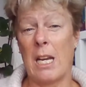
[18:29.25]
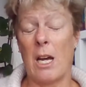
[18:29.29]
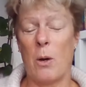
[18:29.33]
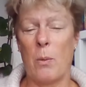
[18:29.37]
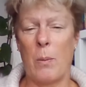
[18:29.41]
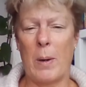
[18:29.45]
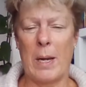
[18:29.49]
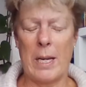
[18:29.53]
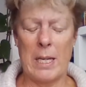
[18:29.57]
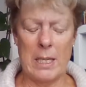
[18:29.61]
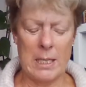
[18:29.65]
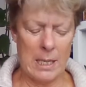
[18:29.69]
I
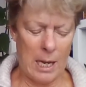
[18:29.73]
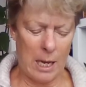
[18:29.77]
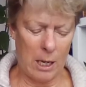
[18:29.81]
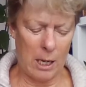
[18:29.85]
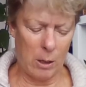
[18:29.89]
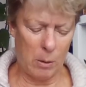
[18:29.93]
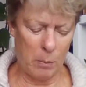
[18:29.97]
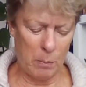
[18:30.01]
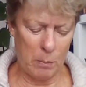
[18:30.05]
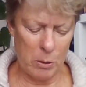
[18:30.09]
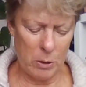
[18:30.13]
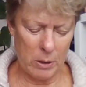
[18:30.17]
went
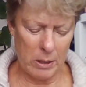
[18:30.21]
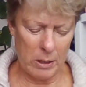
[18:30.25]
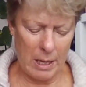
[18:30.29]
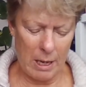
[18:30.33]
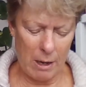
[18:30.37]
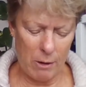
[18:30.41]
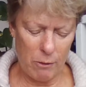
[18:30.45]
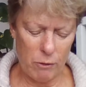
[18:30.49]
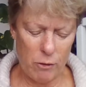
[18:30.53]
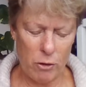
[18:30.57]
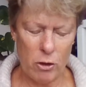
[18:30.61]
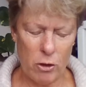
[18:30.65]
down and put
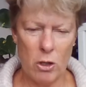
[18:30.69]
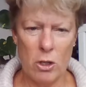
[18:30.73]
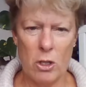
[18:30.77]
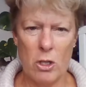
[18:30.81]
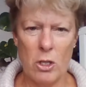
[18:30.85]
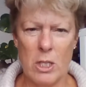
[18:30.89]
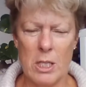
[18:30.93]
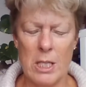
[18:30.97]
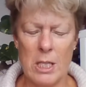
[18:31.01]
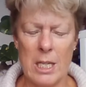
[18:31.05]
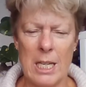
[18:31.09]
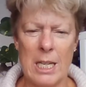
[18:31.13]
that
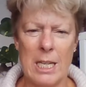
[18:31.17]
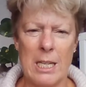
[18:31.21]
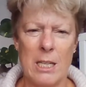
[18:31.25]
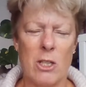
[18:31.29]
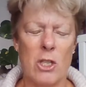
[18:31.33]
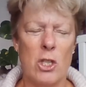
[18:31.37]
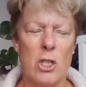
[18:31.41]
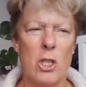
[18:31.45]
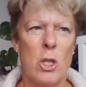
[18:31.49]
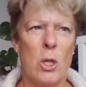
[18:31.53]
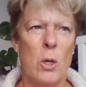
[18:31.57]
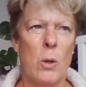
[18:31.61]
food
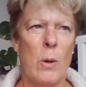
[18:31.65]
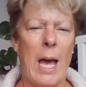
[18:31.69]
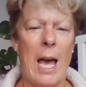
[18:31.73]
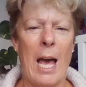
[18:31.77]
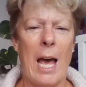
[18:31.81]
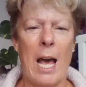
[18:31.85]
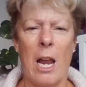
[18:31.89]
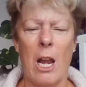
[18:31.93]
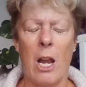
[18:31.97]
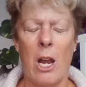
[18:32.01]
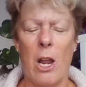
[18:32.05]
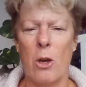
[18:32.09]
into
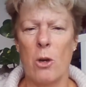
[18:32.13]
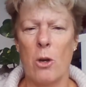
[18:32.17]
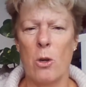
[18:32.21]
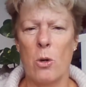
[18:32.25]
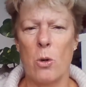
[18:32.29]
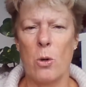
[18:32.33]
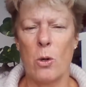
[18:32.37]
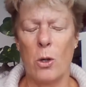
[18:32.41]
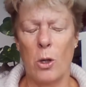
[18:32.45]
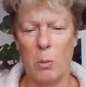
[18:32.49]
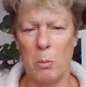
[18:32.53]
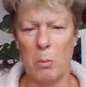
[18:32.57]
our
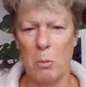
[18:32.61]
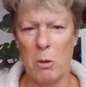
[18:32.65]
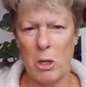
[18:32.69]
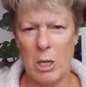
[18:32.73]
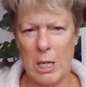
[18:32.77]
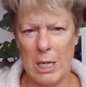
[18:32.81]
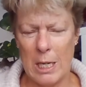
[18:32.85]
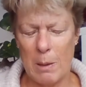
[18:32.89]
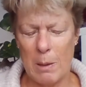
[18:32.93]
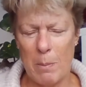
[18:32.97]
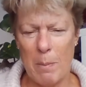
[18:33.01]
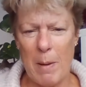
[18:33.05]
local
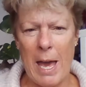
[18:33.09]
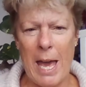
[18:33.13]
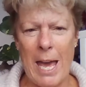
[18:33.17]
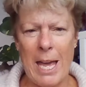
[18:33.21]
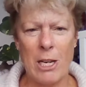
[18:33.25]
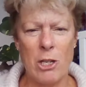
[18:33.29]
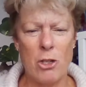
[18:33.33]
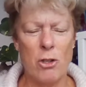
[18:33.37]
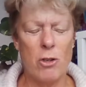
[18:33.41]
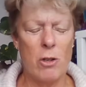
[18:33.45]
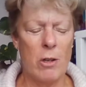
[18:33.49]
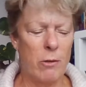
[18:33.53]
community
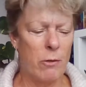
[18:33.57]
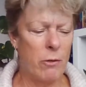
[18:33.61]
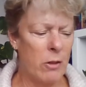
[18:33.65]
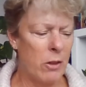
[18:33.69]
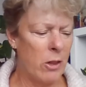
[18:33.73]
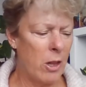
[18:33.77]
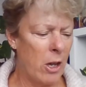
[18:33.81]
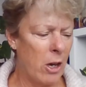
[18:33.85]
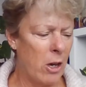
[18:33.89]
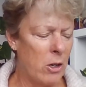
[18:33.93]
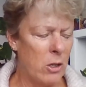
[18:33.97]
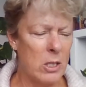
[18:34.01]
pantry for
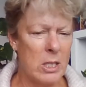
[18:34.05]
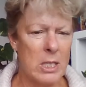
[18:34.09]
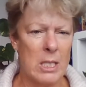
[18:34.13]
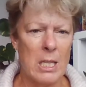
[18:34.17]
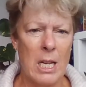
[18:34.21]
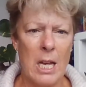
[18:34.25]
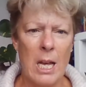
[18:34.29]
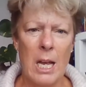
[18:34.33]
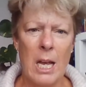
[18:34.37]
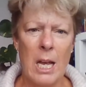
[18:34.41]
those